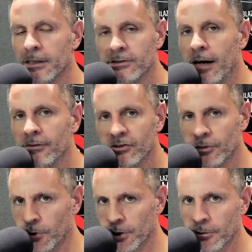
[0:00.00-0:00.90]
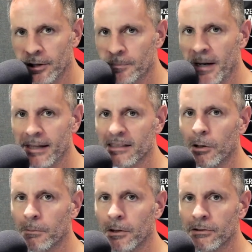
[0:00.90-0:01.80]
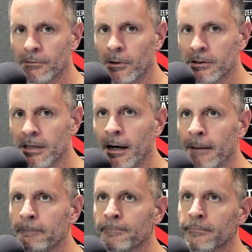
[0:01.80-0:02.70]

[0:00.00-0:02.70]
He's obviously one of the greatest basketball players of all time,